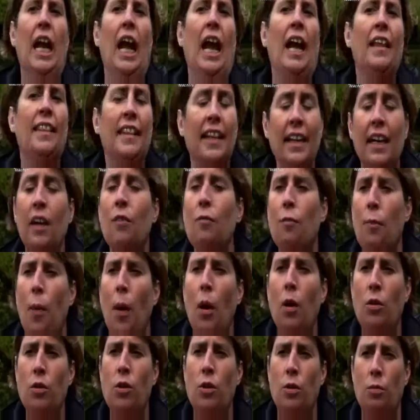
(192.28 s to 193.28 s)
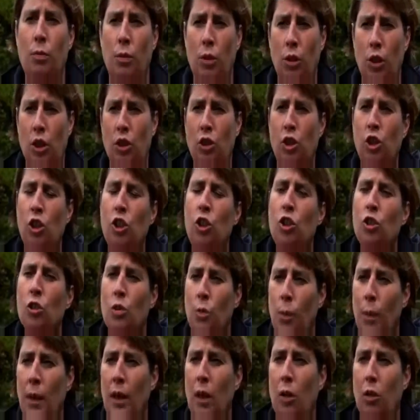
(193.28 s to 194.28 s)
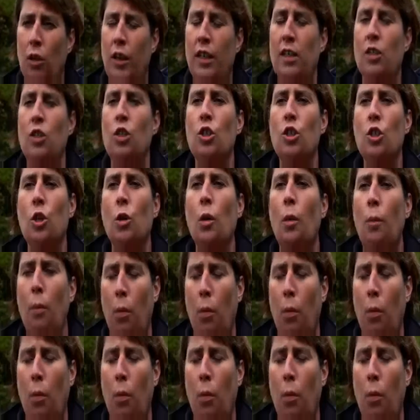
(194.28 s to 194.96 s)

I think if possible you should be looking to do a